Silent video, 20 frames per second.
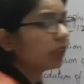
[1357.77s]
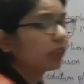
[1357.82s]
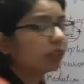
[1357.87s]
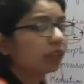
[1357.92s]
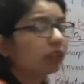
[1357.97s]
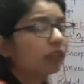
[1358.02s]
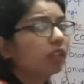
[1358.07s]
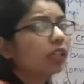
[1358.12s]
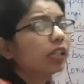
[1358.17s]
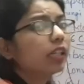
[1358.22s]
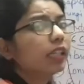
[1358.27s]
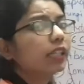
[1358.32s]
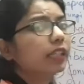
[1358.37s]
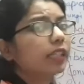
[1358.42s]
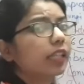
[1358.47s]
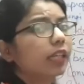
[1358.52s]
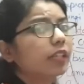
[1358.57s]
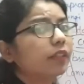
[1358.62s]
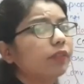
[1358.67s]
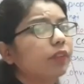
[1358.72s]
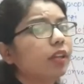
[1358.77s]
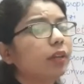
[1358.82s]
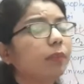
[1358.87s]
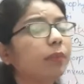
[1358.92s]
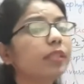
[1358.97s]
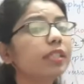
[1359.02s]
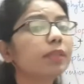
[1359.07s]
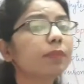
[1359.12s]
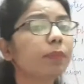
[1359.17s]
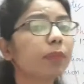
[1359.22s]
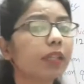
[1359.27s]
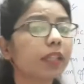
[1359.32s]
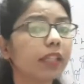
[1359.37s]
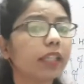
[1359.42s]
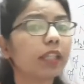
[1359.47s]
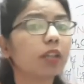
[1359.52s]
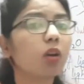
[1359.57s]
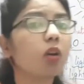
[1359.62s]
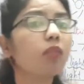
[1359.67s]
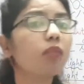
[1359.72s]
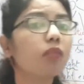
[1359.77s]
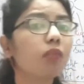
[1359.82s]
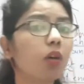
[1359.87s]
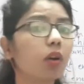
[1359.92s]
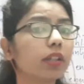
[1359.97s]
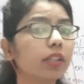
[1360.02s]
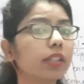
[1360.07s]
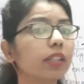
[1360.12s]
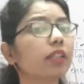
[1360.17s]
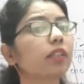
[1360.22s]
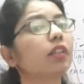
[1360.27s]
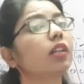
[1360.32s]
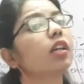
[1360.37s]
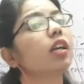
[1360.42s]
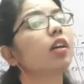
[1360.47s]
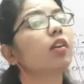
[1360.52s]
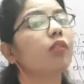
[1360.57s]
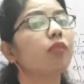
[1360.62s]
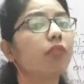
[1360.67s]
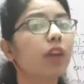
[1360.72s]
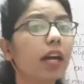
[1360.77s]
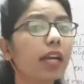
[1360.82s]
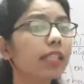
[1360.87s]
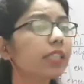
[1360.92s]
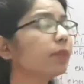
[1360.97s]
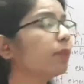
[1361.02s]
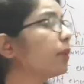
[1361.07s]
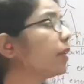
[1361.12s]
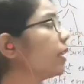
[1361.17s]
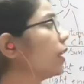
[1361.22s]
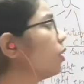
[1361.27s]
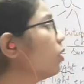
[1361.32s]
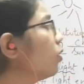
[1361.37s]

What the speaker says: here? There will be splitting of water. Why splitting